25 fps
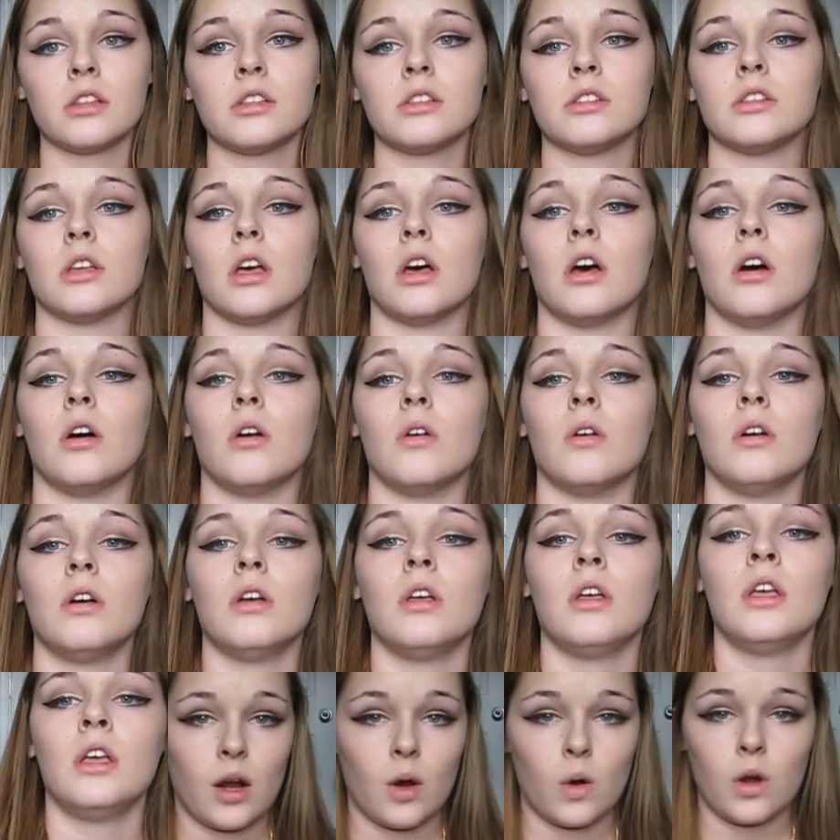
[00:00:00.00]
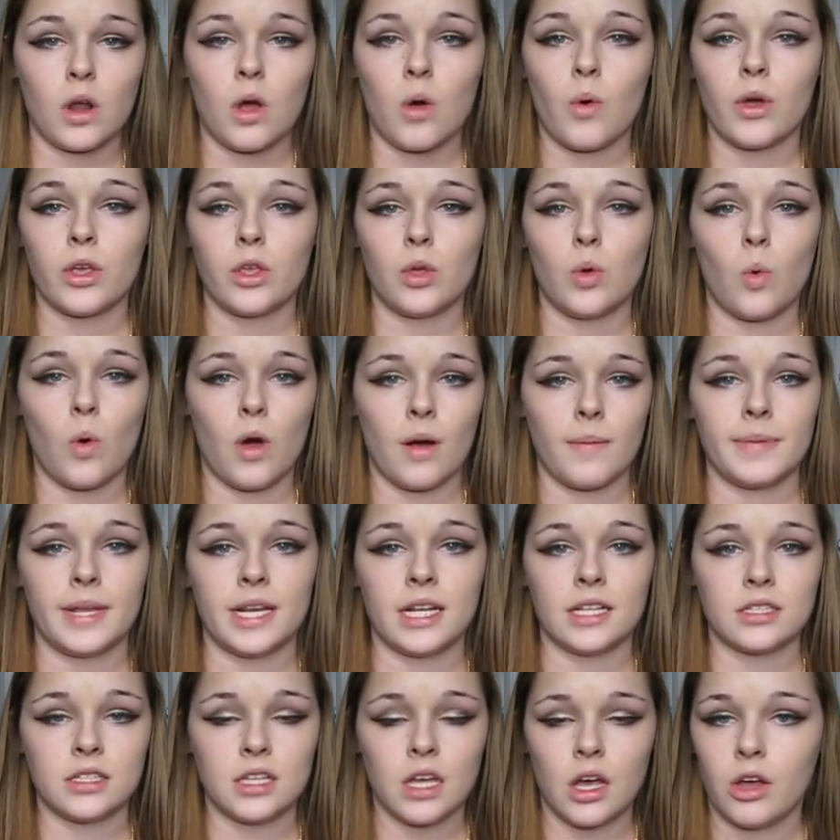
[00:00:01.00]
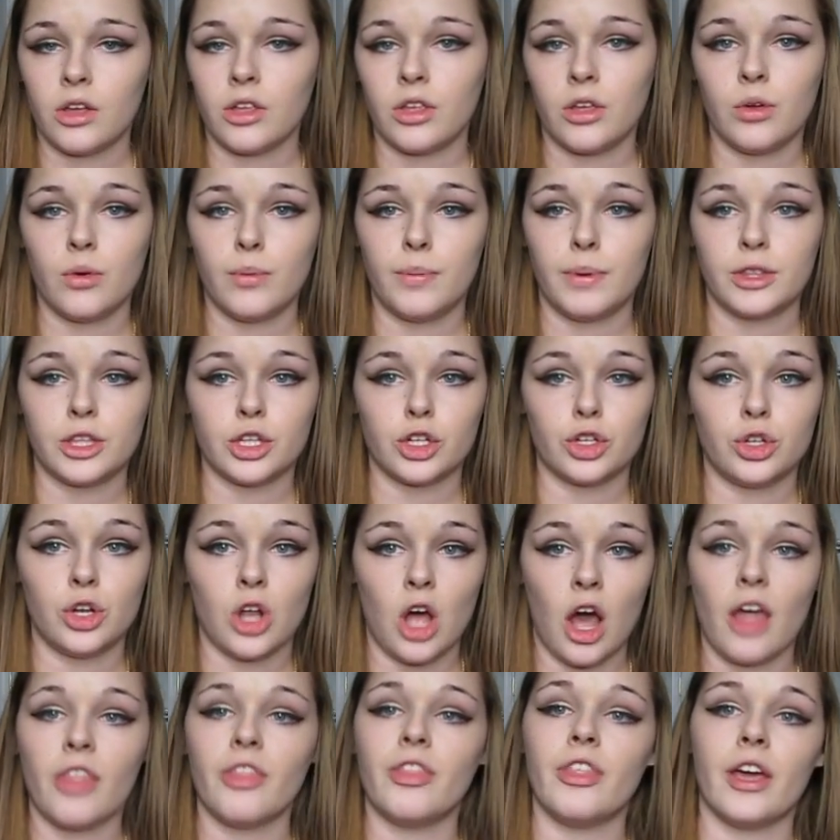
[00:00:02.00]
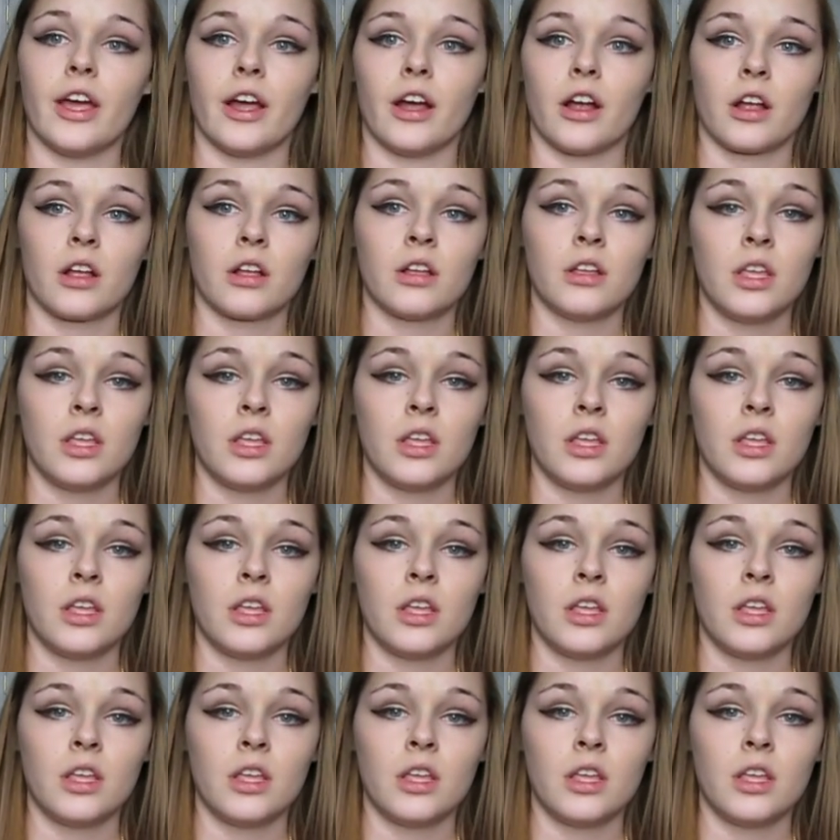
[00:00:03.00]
so I don't know what you want me to tell you, but they're not there."